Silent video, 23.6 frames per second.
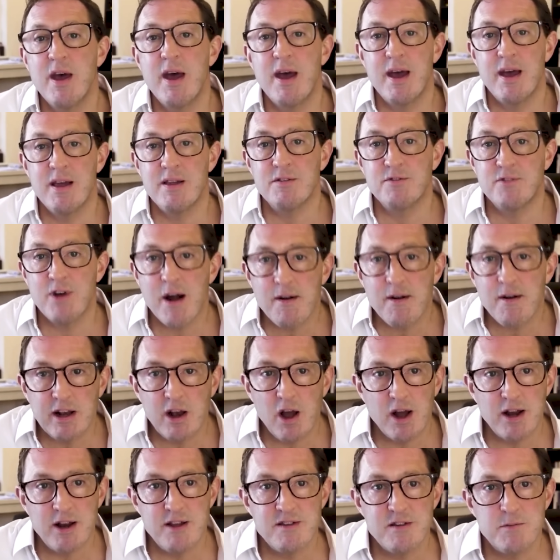is very
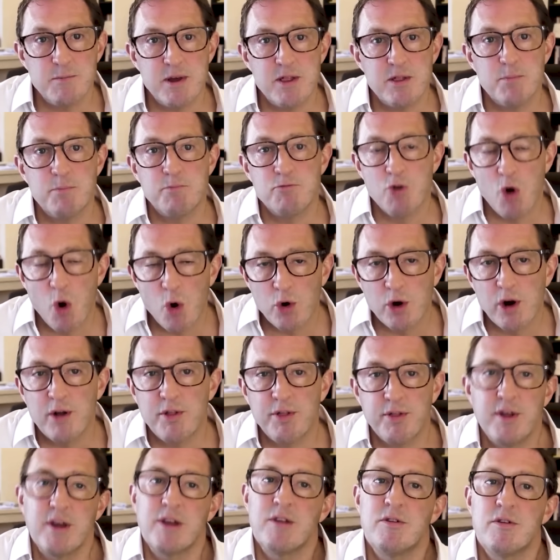likely to be the wrong
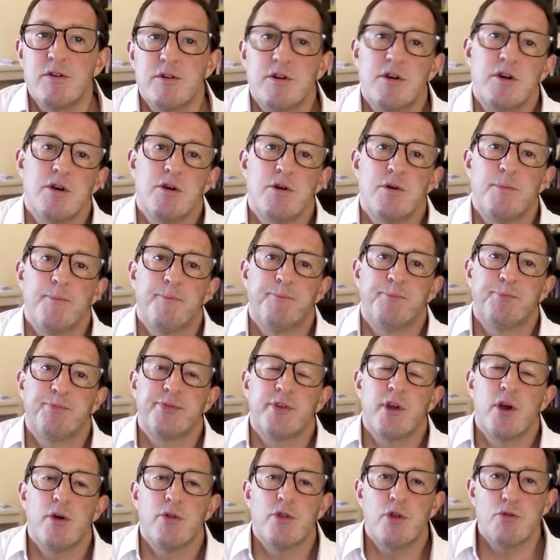thing to do.
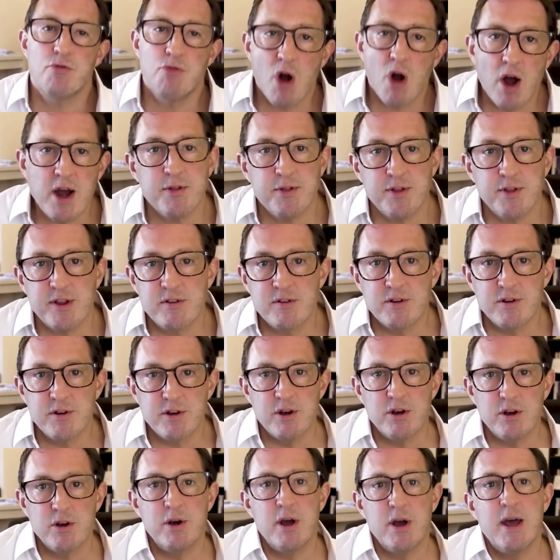The right thing to
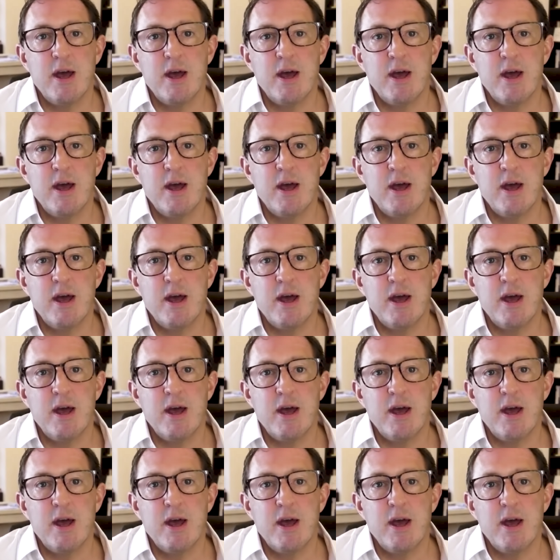do